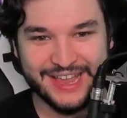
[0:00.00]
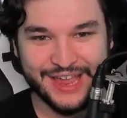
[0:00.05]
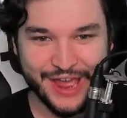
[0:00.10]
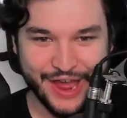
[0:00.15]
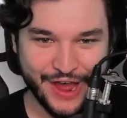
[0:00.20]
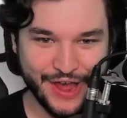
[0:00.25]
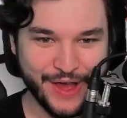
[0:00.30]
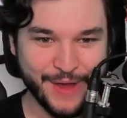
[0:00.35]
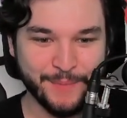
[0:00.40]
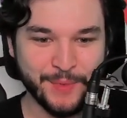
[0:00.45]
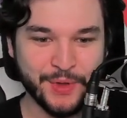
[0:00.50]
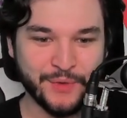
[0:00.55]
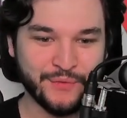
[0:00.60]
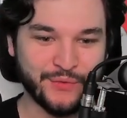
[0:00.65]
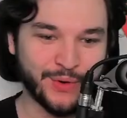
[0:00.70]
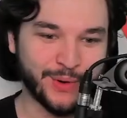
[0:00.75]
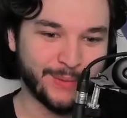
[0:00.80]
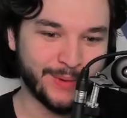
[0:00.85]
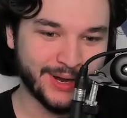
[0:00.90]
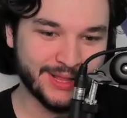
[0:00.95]
come
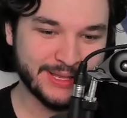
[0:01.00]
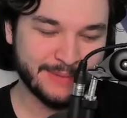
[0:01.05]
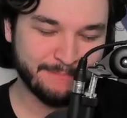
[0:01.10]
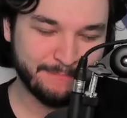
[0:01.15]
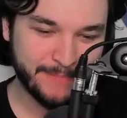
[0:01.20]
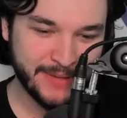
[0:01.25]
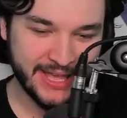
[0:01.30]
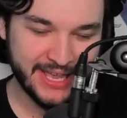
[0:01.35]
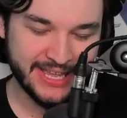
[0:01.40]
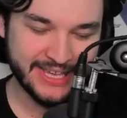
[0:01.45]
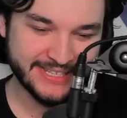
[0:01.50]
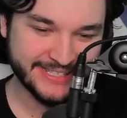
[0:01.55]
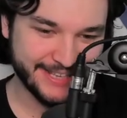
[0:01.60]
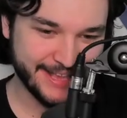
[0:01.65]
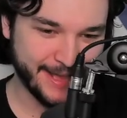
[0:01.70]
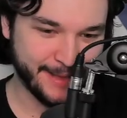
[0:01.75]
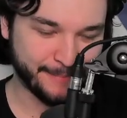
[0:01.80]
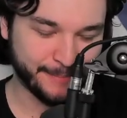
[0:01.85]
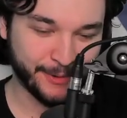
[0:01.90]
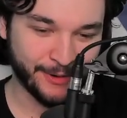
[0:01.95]
for one of the biggest
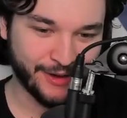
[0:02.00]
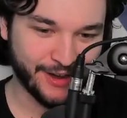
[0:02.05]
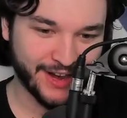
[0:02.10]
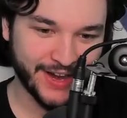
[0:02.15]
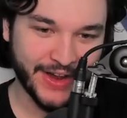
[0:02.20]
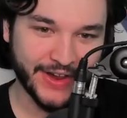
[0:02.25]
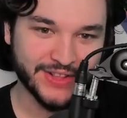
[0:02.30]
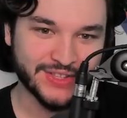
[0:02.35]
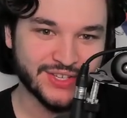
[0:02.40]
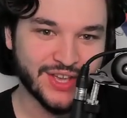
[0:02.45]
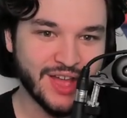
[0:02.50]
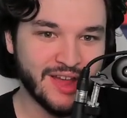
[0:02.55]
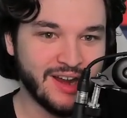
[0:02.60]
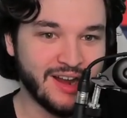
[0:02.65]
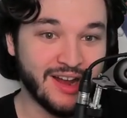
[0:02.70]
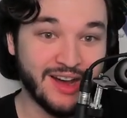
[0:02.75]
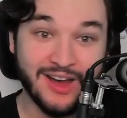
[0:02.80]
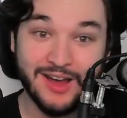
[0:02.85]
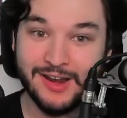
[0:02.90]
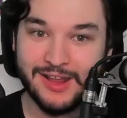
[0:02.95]
upgrades
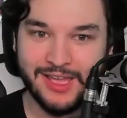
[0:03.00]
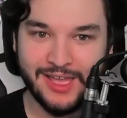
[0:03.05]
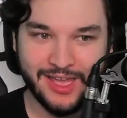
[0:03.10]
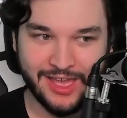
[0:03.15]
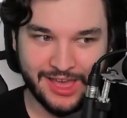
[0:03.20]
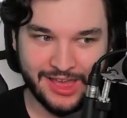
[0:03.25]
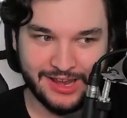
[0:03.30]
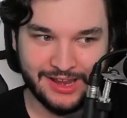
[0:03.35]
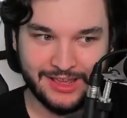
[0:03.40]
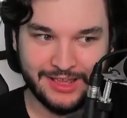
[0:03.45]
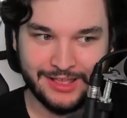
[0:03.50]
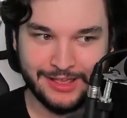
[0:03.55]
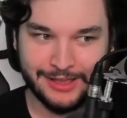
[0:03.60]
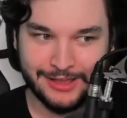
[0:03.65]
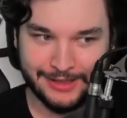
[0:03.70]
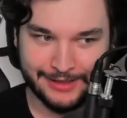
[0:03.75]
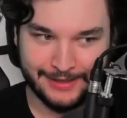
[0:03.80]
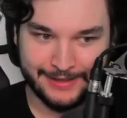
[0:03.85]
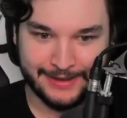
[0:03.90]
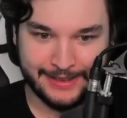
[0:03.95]
on any
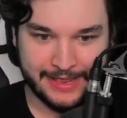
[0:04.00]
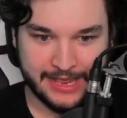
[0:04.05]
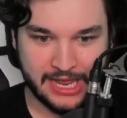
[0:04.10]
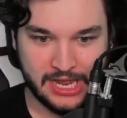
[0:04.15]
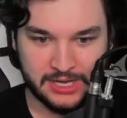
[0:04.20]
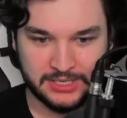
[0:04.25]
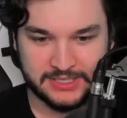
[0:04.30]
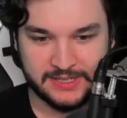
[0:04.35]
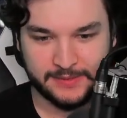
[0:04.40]
account.